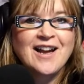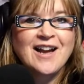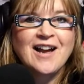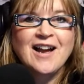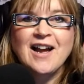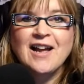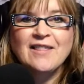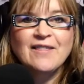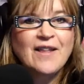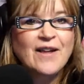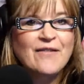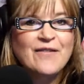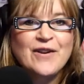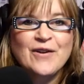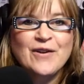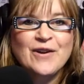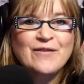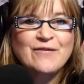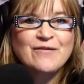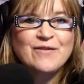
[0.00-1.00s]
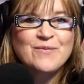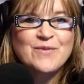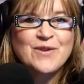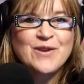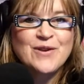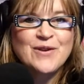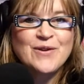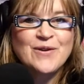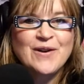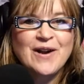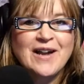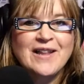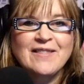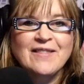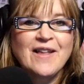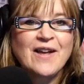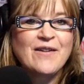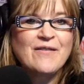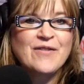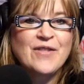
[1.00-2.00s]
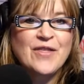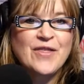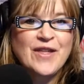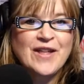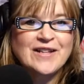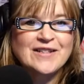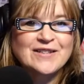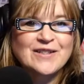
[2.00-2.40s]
I love hearing from you. I love the things